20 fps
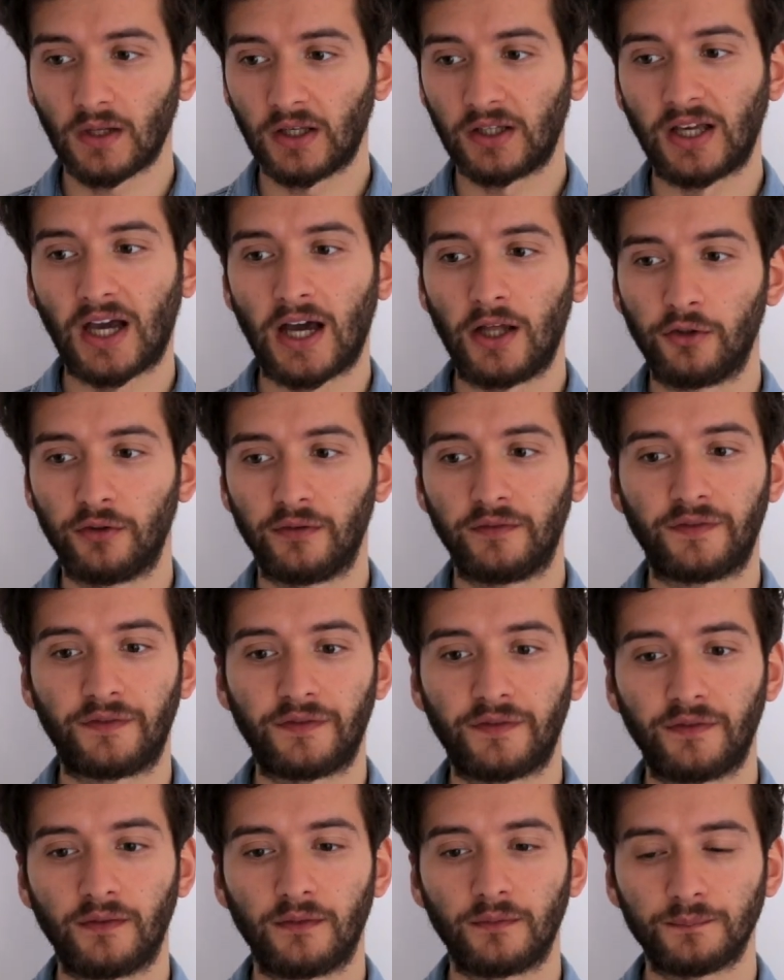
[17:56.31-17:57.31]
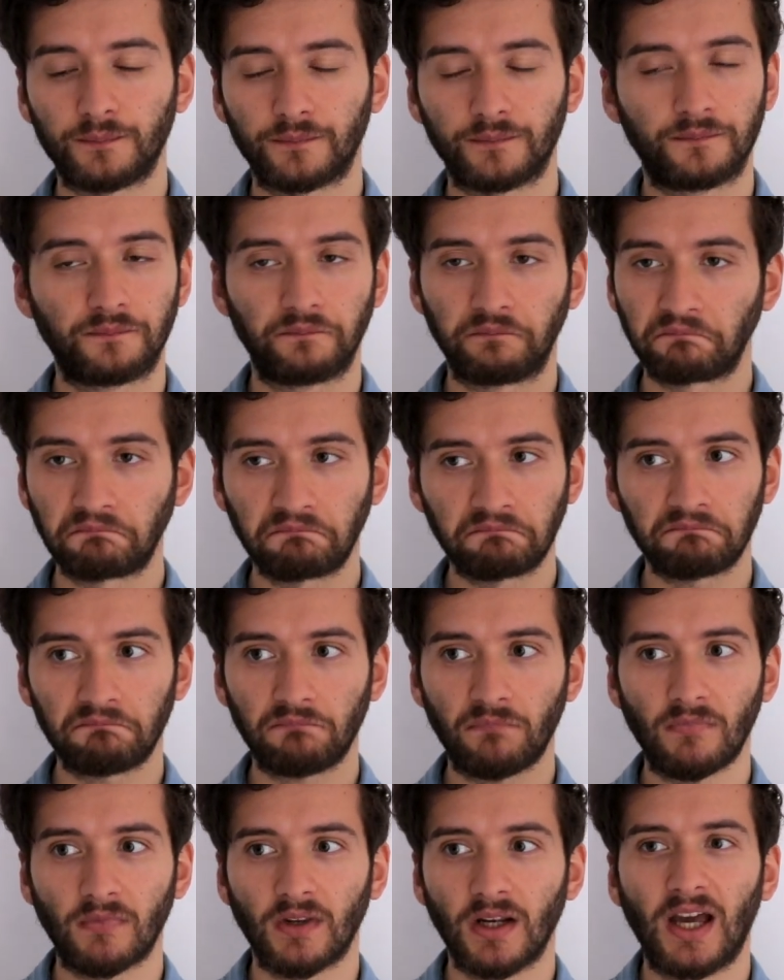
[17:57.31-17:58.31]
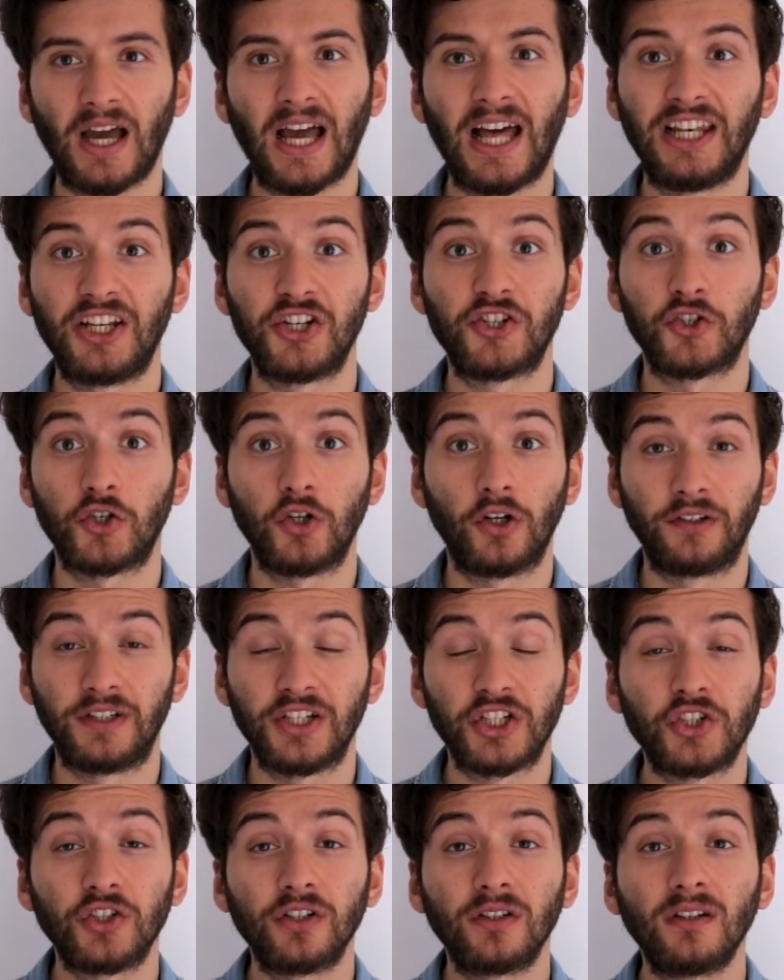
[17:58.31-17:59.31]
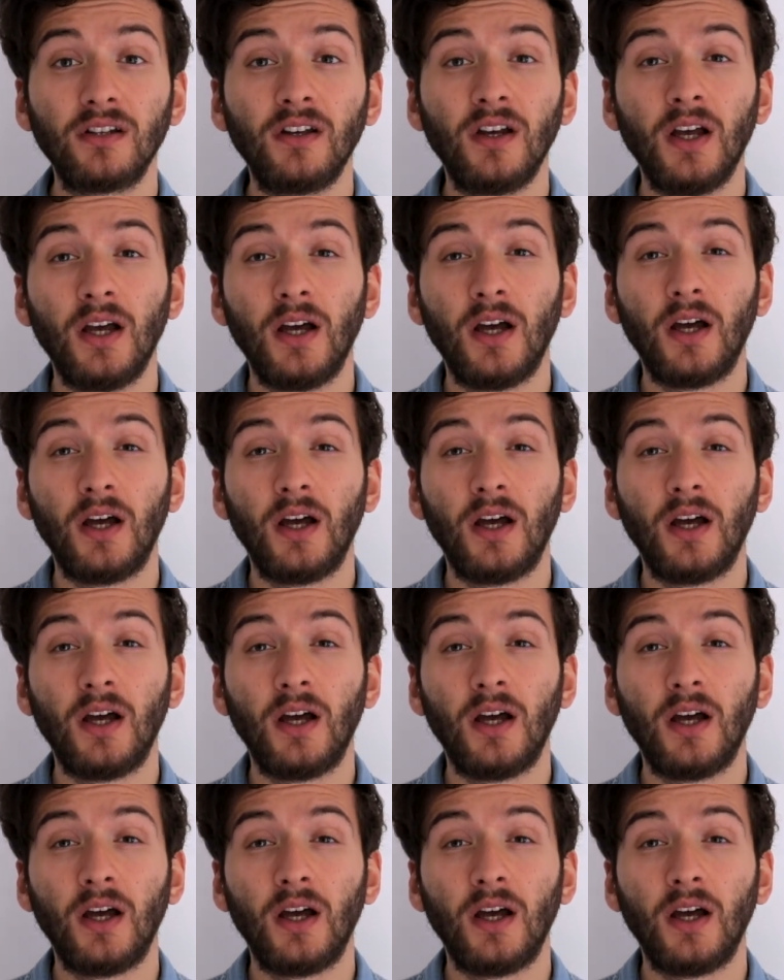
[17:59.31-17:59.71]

kind of hellish condition.